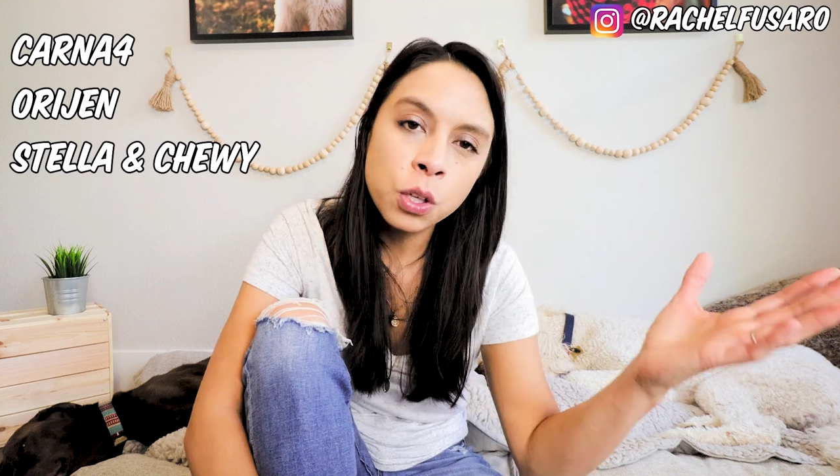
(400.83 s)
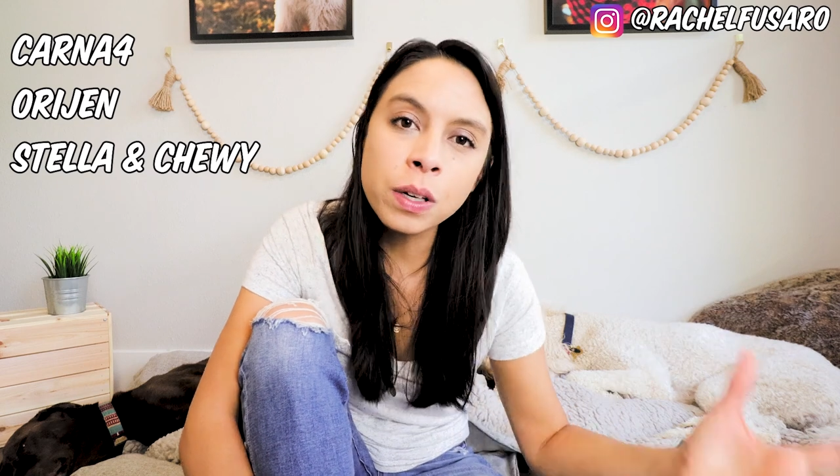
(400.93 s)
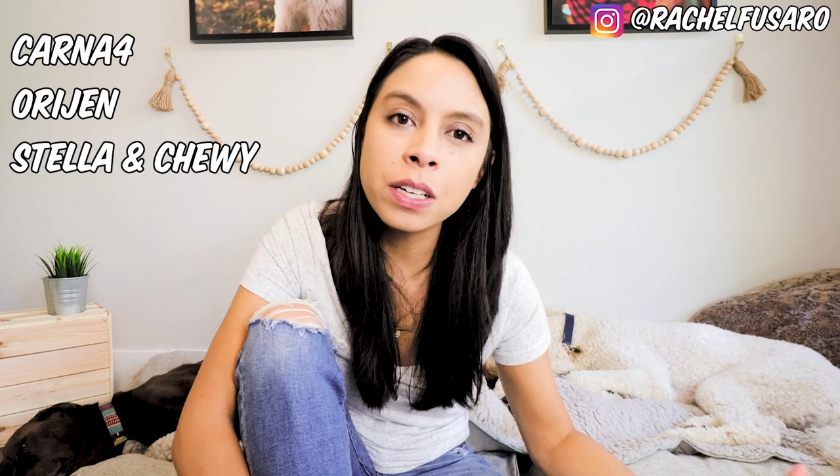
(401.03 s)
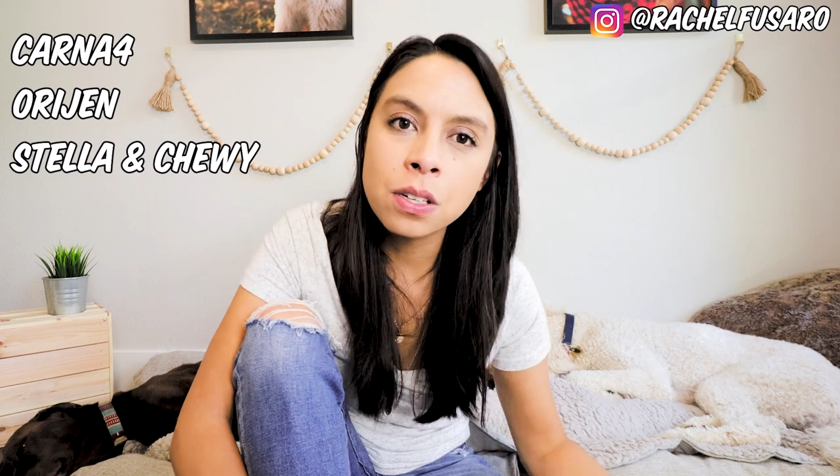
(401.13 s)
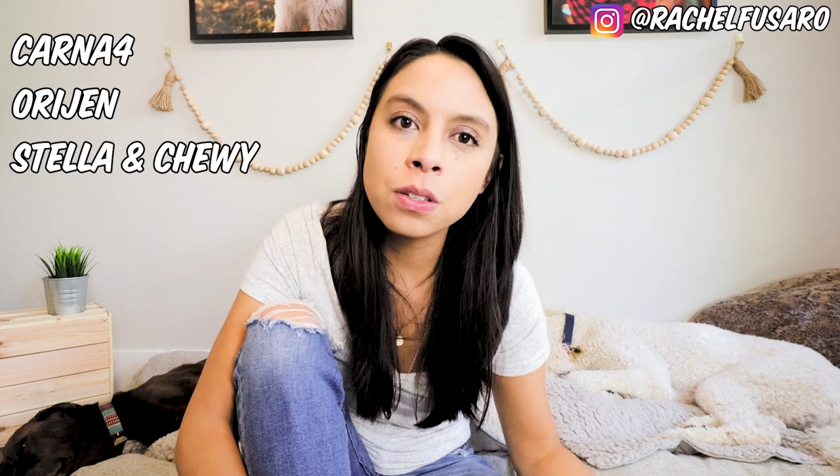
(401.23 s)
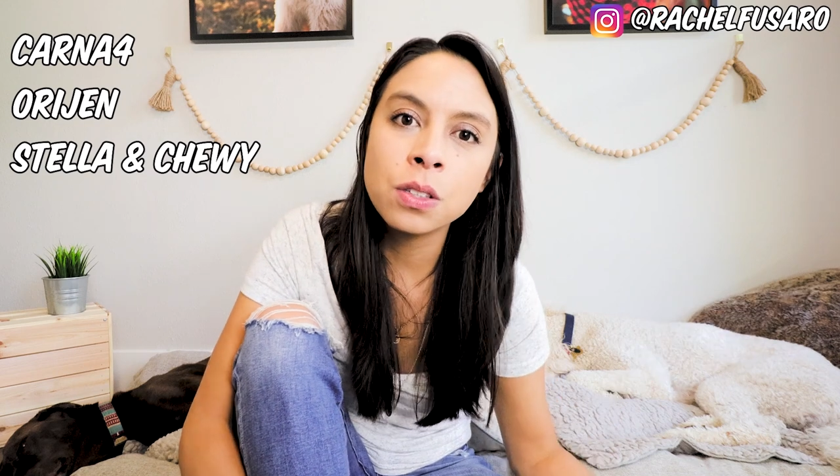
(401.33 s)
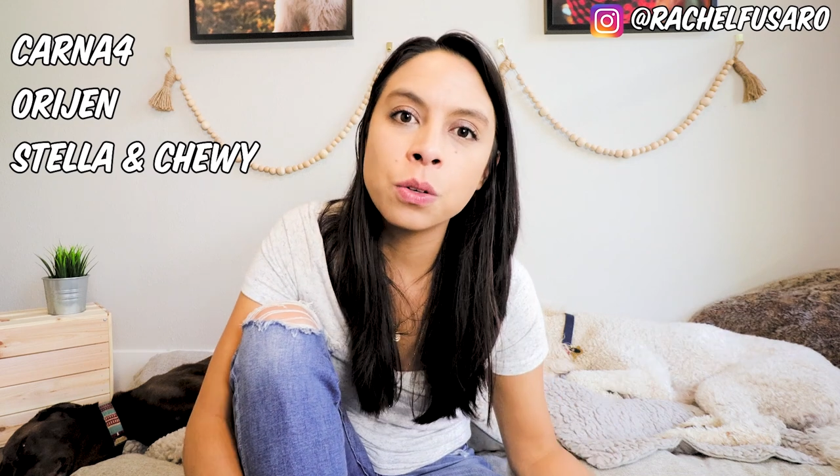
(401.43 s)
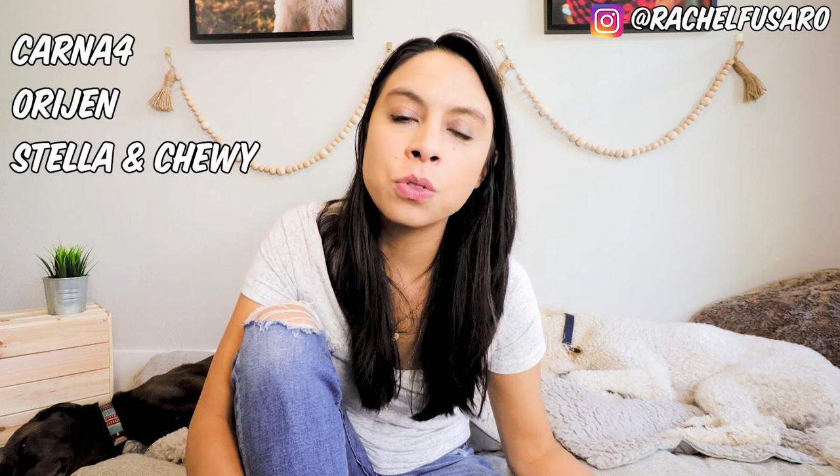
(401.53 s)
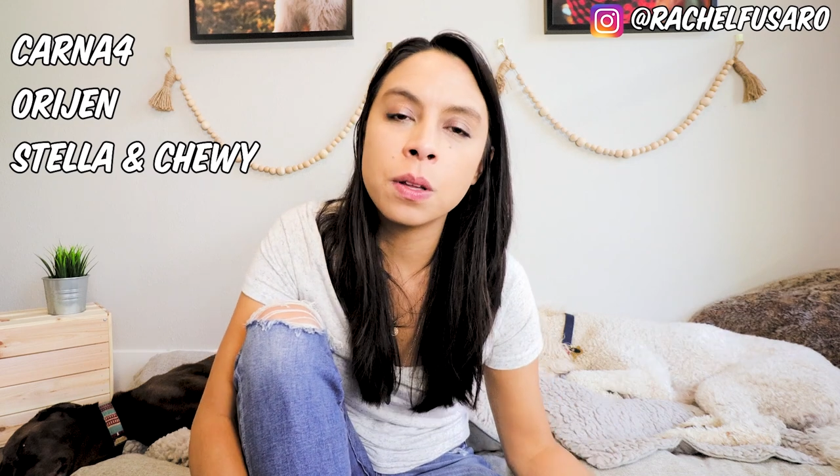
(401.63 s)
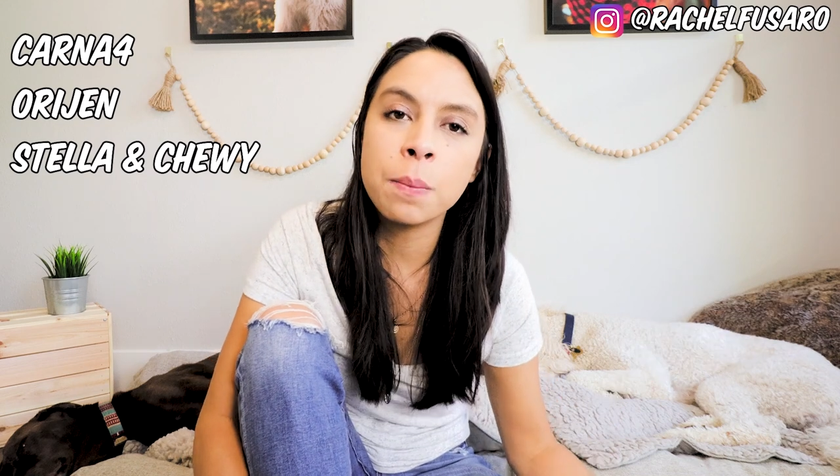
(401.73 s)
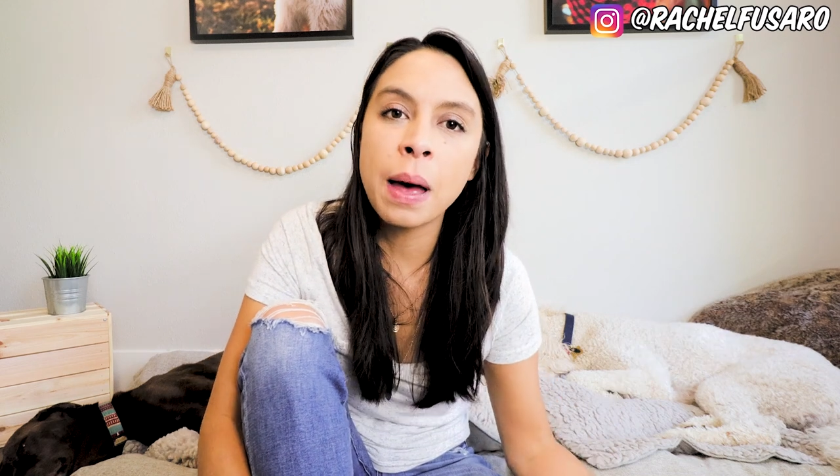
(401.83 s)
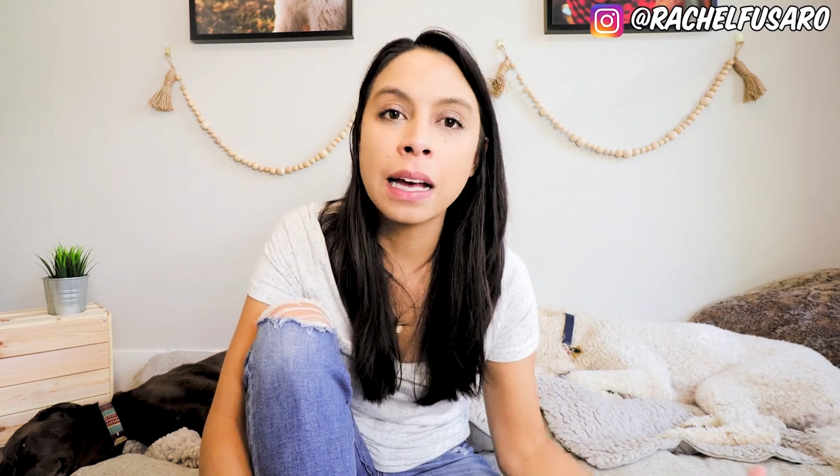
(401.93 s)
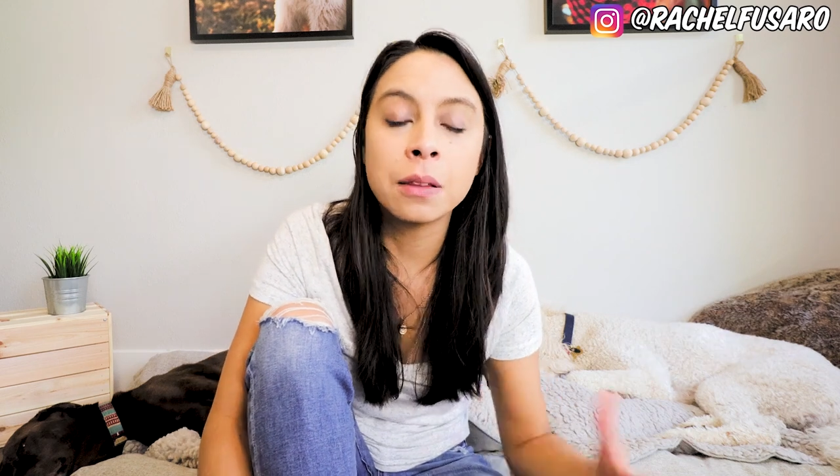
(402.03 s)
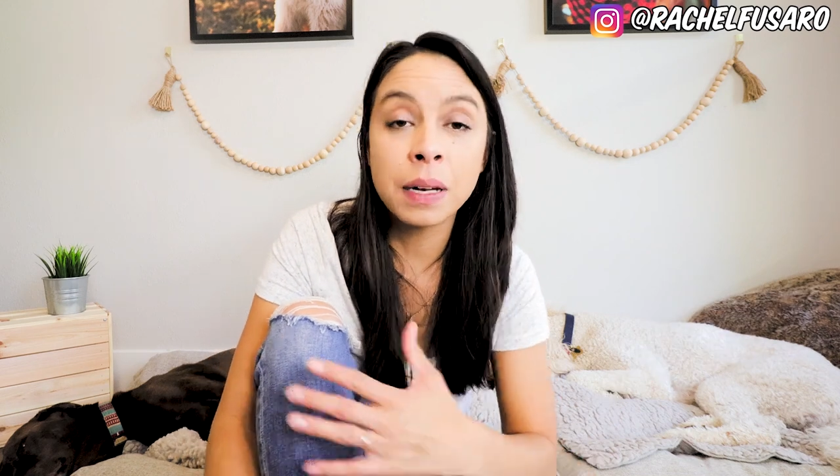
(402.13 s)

You guys going to go do the math,